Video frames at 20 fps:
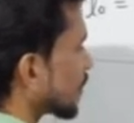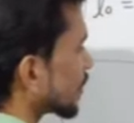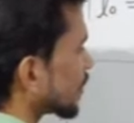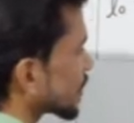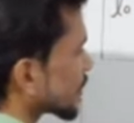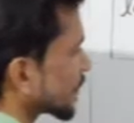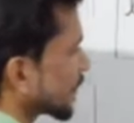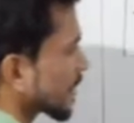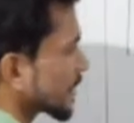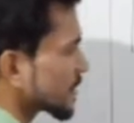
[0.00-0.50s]

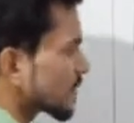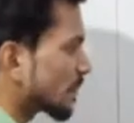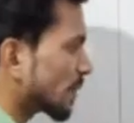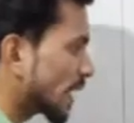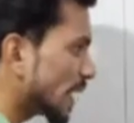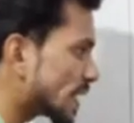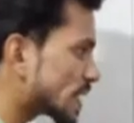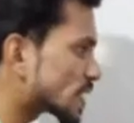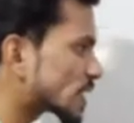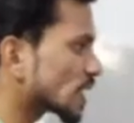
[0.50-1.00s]
this was
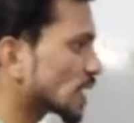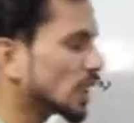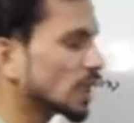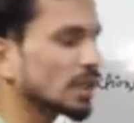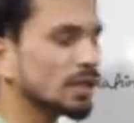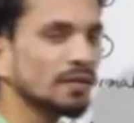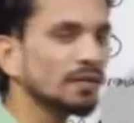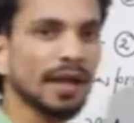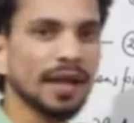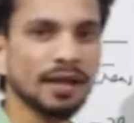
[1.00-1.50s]

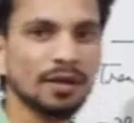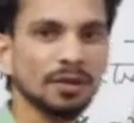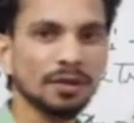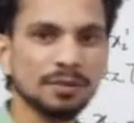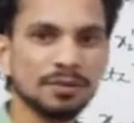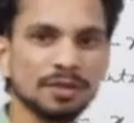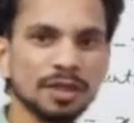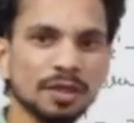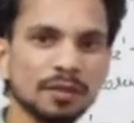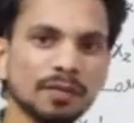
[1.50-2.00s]
measured by an
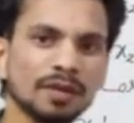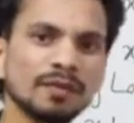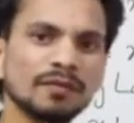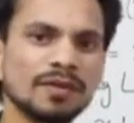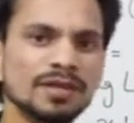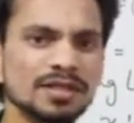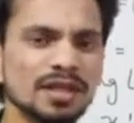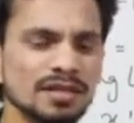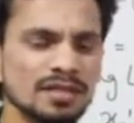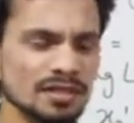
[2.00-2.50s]
observer
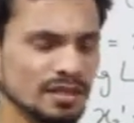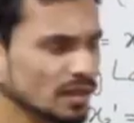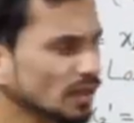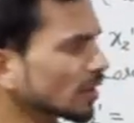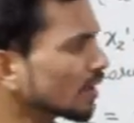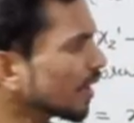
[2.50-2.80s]
which was